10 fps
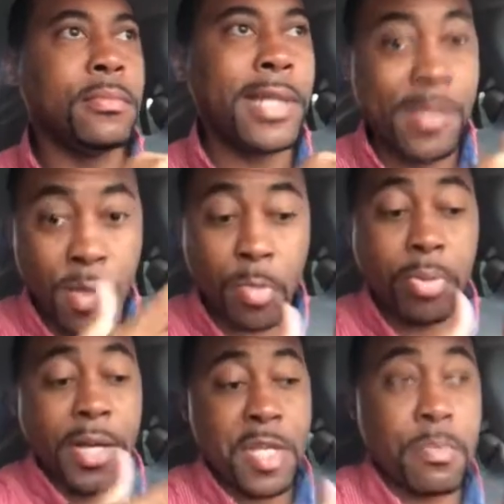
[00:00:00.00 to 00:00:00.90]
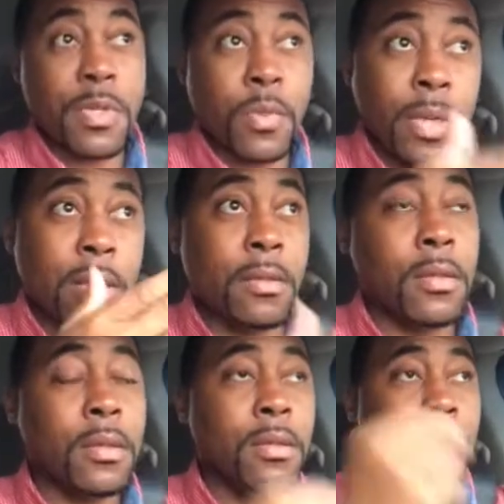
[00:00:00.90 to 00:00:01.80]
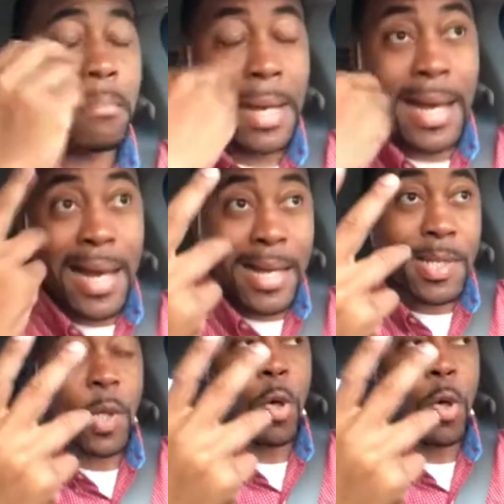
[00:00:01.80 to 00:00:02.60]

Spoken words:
that took place between my eyes